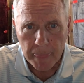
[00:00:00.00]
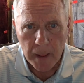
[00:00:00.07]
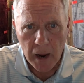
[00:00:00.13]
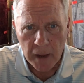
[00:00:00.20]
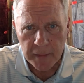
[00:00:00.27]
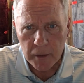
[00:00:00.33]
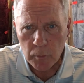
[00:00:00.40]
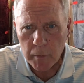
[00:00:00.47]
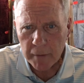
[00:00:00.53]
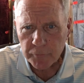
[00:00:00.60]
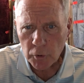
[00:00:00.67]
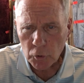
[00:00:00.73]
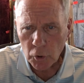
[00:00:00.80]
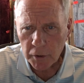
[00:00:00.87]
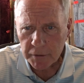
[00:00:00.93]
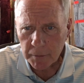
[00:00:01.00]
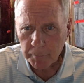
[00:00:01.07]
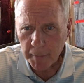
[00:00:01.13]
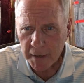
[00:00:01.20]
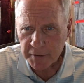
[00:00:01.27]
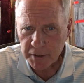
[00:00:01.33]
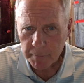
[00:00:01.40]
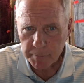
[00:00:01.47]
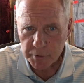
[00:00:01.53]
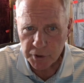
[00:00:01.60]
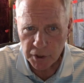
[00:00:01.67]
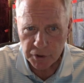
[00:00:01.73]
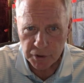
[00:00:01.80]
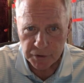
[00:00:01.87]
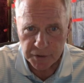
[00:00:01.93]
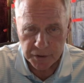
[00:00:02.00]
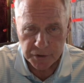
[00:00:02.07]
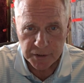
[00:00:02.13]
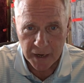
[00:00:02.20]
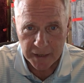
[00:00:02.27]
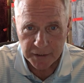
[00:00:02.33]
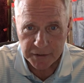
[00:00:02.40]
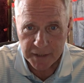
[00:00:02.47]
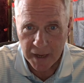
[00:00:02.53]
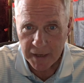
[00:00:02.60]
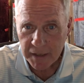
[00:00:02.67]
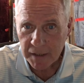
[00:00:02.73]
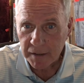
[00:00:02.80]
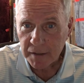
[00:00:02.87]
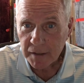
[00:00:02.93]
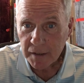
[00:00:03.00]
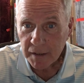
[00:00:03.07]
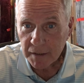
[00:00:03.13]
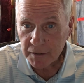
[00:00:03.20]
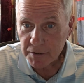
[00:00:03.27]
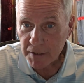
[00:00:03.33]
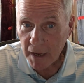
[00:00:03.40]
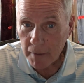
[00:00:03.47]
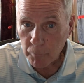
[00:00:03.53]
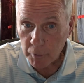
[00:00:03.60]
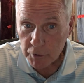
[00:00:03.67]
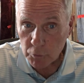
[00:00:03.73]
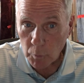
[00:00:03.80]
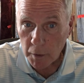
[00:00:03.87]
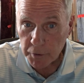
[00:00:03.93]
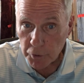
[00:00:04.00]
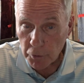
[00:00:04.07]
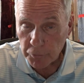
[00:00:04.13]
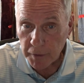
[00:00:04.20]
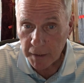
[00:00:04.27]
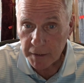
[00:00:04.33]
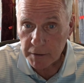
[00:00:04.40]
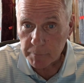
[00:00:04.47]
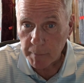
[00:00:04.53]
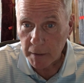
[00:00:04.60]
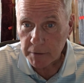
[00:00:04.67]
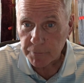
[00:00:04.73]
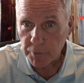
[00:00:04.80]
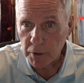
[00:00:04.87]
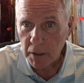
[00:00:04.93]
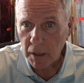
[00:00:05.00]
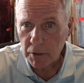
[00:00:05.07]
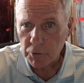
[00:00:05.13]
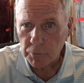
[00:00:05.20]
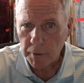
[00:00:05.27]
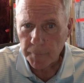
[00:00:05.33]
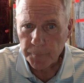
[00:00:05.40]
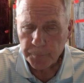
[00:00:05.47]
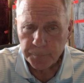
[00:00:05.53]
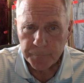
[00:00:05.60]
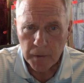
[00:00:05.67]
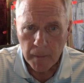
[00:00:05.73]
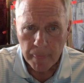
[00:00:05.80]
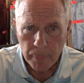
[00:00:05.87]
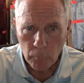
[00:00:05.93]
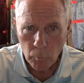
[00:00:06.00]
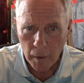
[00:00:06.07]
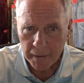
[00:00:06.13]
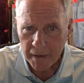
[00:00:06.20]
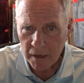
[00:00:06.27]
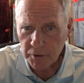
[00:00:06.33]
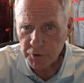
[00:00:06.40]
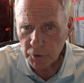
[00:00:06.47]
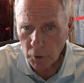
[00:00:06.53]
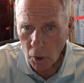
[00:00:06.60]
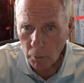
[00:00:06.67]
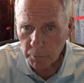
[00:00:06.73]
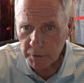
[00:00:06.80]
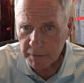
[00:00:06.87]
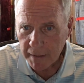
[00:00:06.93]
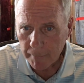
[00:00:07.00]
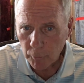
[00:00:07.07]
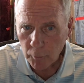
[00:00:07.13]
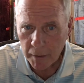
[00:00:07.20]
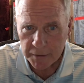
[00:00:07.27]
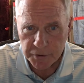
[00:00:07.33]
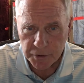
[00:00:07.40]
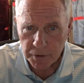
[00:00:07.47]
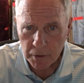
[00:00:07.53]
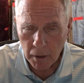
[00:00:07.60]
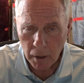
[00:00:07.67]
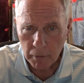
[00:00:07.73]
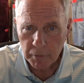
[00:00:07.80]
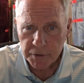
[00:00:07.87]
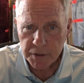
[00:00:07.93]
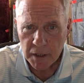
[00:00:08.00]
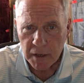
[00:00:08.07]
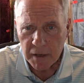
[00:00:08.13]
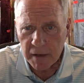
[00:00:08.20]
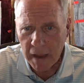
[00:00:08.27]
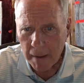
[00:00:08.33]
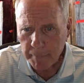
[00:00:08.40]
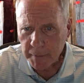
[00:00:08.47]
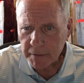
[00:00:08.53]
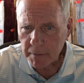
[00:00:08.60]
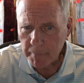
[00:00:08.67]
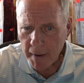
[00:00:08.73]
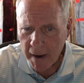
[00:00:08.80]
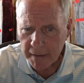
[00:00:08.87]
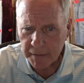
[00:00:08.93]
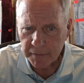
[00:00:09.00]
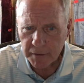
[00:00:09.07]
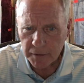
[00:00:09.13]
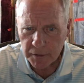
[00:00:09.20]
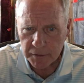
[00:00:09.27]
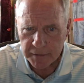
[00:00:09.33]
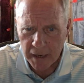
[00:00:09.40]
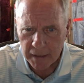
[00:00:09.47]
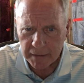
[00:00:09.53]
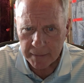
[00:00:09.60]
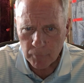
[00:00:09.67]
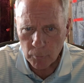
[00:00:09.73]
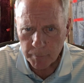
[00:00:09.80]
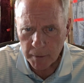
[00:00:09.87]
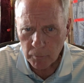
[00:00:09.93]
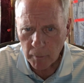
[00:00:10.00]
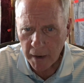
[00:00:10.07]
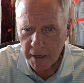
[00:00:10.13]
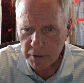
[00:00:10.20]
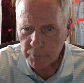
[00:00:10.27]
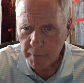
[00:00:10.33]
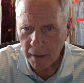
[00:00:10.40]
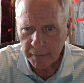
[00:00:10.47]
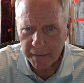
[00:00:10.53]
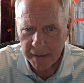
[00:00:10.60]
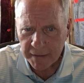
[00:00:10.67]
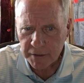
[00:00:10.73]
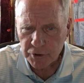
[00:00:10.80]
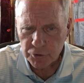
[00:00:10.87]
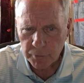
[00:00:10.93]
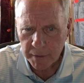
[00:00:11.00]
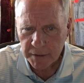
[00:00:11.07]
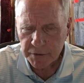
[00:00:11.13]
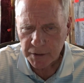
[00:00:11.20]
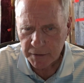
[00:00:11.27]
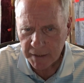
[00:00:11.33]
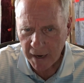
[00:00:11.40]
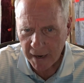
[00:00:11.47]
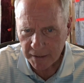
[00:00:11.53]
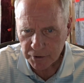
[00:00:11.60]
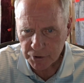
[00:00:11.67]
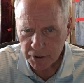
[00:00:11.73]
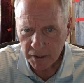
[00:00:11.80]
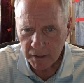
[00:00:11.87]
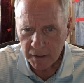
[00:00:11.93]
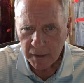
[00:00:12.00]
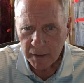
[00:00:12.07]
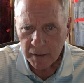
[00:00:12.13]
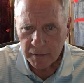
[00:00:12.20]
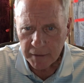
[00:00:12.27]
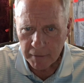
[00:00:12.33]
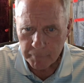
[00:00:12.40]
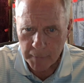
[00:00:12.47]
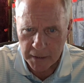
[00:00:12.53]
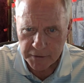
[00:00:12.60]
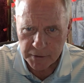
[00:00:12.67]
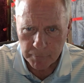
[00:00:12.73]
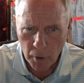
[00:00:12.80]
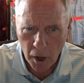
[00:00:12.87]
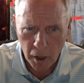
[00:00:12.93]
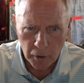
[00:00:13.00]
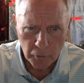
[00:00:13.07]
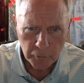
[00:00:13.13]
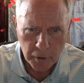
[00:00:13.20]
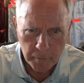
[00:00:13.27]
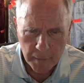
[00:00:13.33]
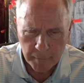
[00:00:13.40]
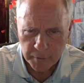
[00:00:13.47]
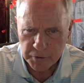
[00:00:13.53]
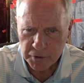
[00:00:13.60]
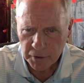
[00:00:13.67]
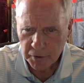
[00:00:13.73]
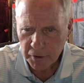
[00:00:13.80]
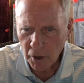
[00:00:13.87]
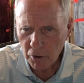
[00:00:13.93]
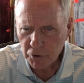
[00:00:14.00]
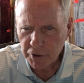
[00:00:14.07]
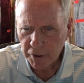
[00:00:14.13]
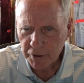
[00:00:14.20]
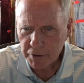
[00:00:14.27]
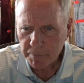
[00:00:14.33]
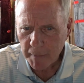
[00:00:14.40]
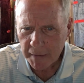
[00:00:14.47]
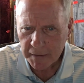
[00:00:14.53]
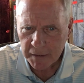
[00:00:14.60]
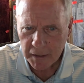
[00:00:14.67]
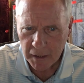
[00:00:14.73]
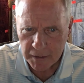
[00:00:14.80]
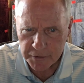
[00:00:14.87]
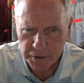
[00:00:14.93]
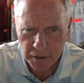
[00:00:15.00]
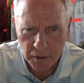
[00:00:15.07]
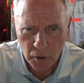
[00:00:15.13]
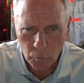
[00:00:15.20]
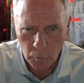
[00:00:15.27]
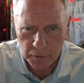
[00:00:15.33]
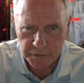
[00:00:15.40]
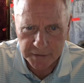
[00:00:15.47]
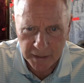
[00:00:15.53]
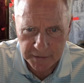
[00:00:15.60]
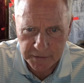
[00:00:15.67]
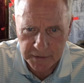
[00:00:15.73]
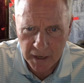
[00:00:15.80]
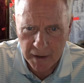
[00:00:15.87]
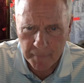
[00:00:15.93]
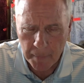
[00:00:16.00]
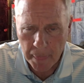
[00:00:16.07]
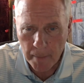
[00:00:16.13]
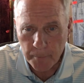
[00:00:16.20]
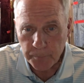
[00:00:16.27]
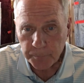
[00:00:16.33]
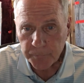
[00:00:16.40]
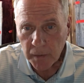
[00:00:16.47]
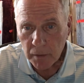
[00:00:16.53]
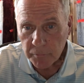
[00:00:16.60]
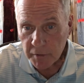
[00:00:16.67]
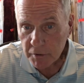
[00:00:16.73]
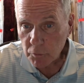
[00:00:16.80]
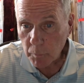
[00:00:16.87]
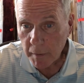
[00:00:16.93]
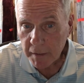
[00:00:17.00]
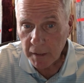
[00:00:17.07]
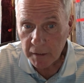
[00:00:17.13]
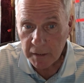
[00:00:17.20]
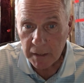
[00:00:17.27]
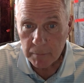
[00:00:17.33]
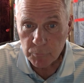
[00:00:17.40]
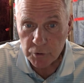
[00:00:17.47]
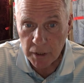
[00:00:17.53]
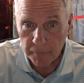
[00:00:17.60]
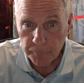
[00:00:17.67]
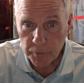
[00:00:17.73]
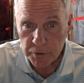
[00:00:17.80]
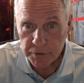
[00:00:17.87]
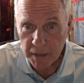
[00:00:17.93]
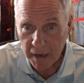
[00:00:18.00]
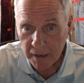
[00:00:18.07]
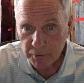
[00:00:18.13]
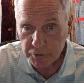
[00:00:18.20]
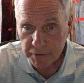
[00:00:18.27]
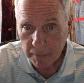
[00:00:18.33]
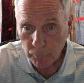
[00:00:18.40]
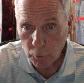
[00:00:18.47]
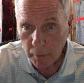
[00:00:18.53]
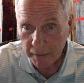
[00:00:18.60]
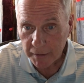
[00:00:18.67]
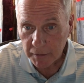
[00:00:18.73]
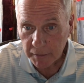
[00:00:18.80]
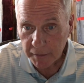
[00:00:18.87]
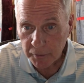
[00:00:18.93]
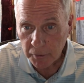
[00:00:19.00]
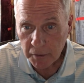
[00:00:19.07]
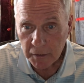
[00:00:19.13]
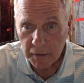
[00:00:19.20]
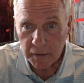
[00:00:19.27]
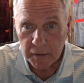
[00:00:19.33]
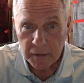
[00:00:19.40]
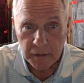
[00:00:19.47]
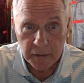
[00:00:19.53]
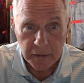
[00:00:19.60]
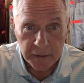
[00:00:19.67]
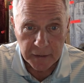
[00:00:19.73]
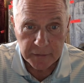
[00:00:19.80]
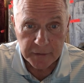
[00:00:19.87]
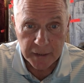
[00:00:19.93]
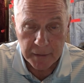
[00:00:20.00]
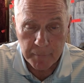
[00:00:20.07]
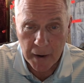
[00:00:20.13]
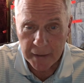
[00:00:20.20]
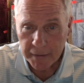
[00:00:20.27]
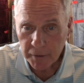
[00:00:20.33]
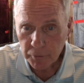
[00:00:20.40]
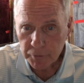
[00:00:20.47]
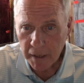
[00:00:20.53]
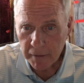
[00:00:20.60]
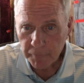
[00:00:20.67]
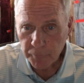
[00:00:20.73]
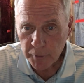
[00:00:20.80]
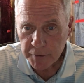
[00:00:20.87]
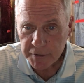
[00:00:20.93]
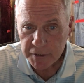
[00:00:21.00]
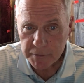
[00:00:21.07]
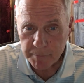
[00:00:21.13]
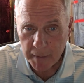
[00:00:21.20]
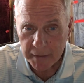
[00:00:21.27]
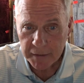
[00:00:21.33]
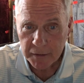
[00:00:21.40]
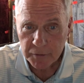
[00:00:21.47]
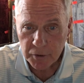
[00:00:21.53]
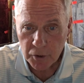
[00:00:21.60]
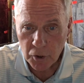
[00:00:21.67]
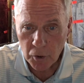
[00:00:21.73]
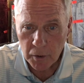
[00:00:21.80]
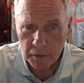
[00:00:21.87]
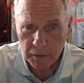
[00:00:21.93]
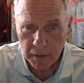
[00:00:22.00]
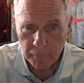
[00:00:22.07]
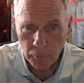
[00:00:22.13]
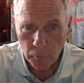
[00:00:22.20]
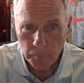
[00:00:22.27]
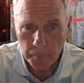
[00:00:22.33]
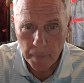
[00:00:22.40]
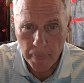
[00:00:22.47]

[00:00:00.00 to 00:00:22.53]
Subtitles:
I think we have to look at the basic positions each side is taking and decide which one you think is best for the country. The White House, along with the Democrats in the Congress, have been demanding that the debt limit be raised without any strings attached. They've made some hollow commitments to negotiate on spending cuts once that's done. This week, Hakeem Jeffries, the House Democratic leader, hinted that he might entertain freezing spending at the current level.